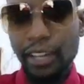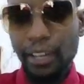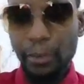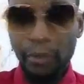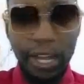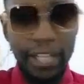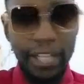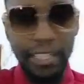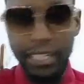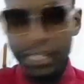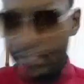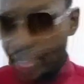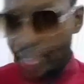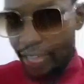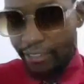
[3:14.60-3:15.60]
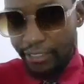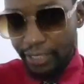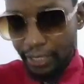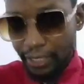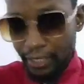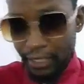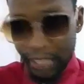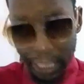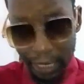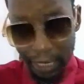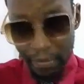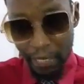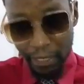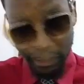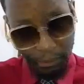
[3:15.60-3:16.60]
writing 1,000
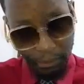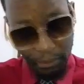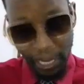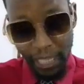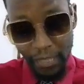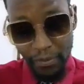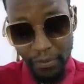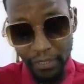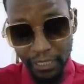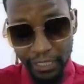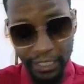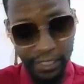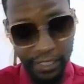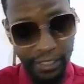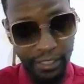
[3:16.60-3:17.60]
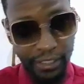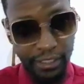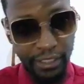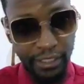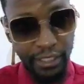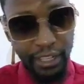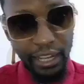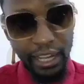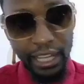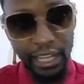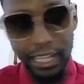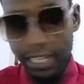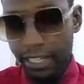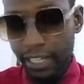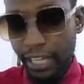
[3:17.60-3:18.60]
emails manually
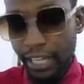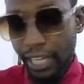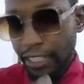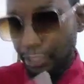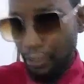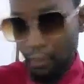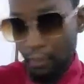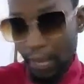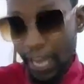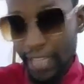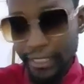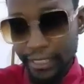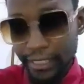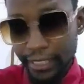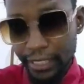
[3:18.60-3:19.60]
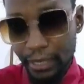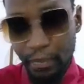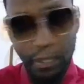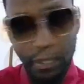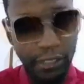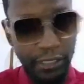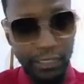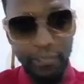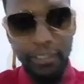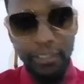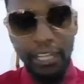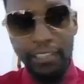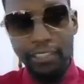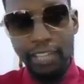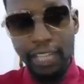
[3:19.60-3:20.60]
and customizing them, because you've
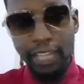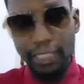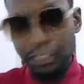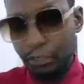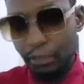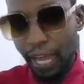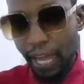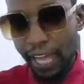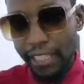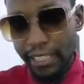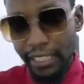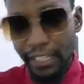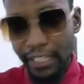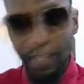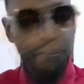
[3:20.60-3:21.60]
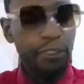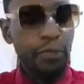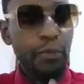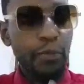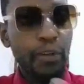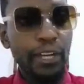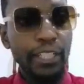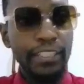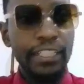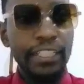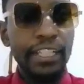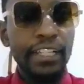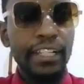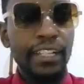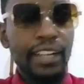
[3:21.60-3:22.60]
got to customize it if you want
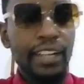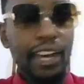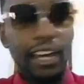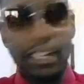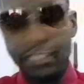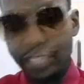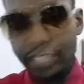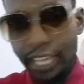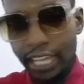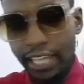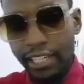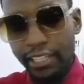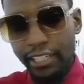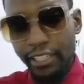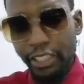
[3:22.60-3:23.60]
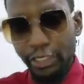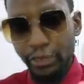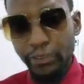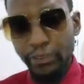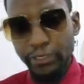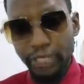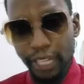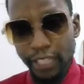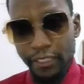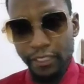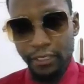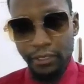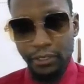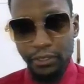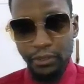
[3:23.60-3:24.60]
the end user
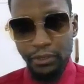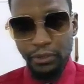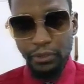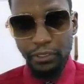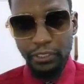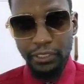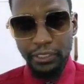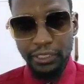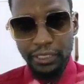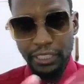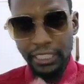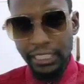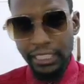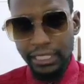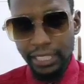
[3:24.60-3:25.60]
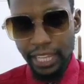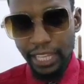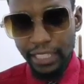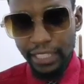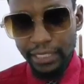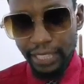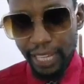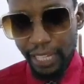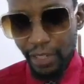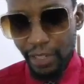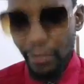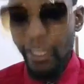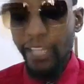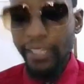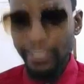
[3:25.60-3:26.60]
to see it as like,
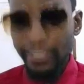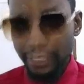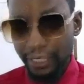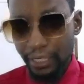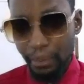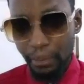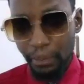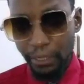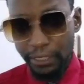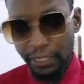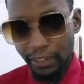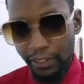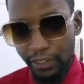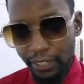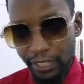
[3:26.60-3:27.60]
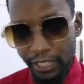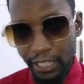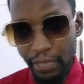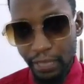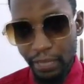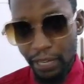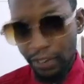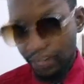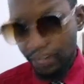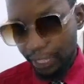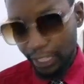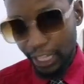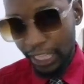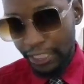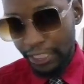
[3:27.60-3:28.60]
okay, this is a personal email and
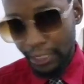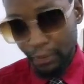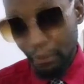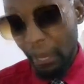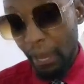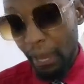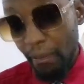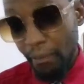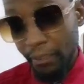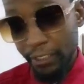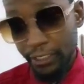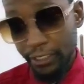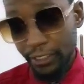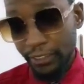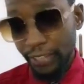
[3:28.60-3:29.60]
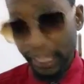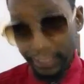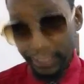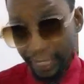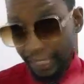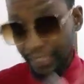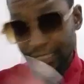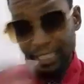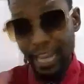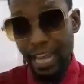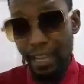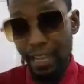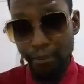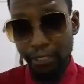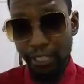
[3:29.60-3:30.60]
not spam. So that takes
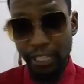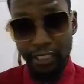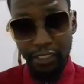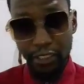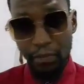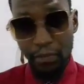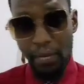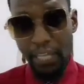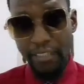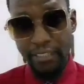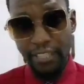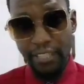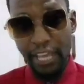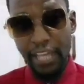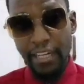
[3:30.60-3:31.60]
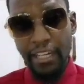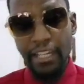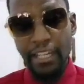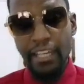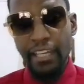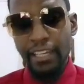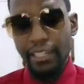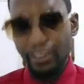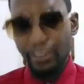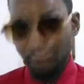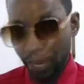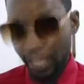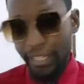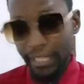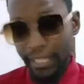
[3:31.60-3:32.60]
time to customize that.
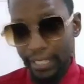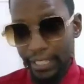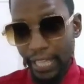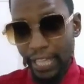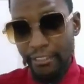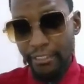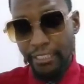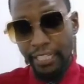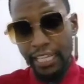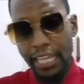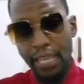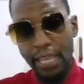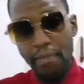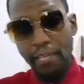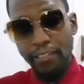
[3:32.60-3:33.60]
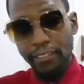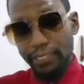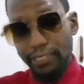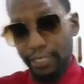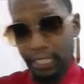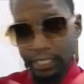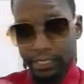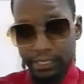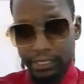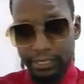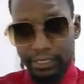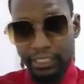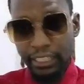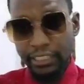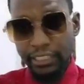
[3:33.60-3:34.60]
Writing 1,000 emails
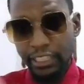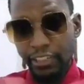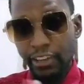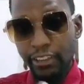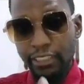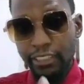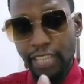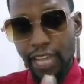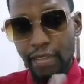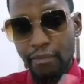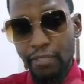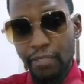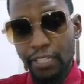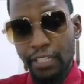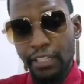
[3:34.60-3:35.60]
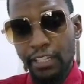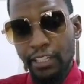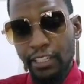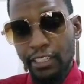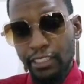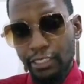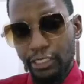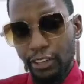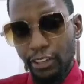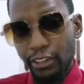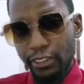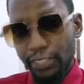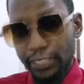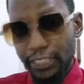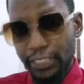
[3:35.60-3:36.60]
takes a long time. So
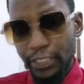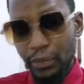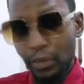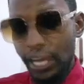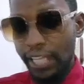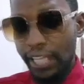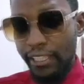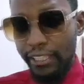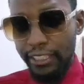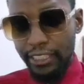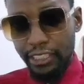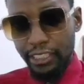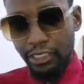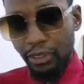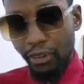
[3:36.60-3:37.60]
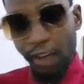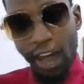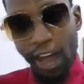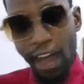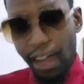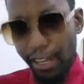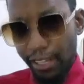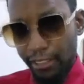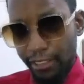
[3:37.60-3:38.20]
this is why this is so hard.